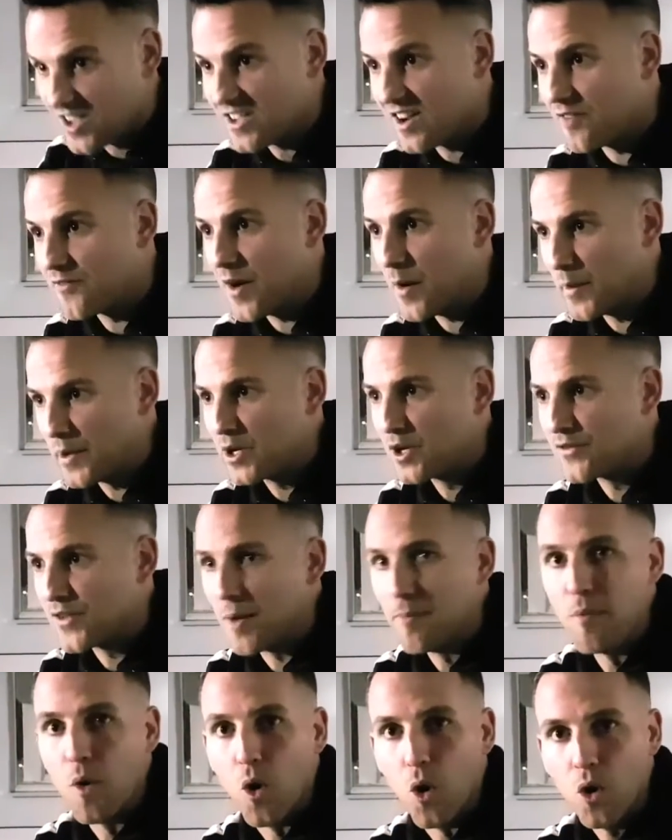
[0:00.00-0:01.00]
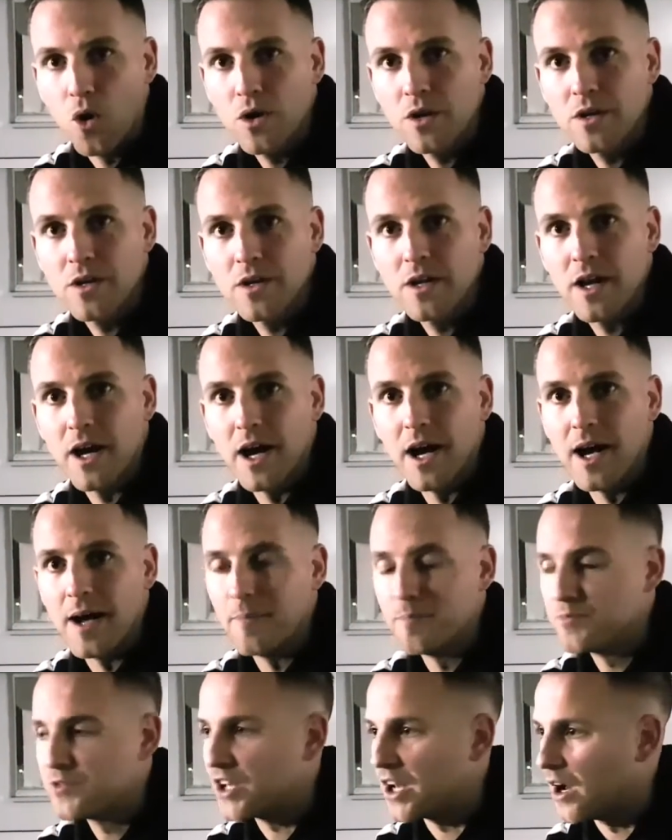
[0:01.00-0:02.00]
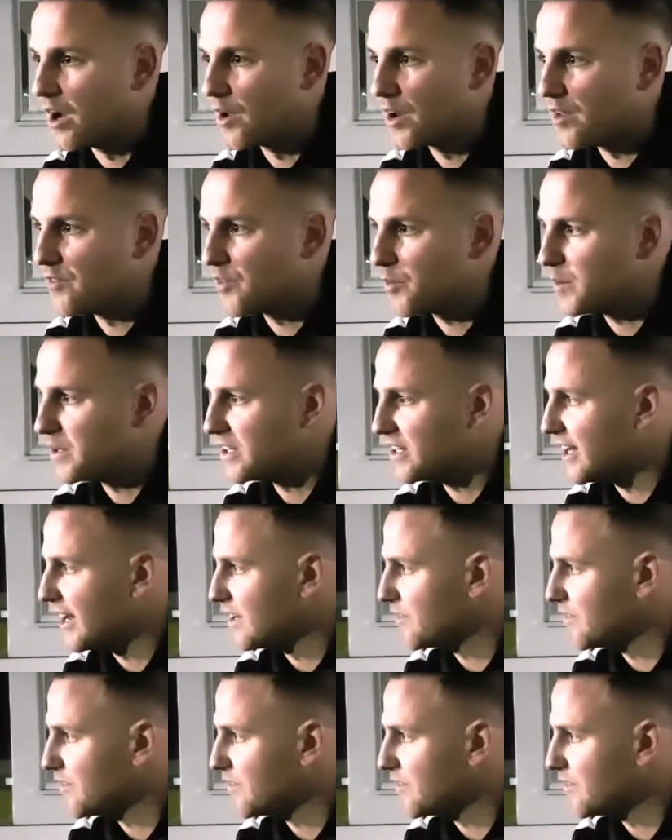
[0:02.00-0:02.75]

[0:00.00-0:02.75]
I thought we could have done more. I don't think we did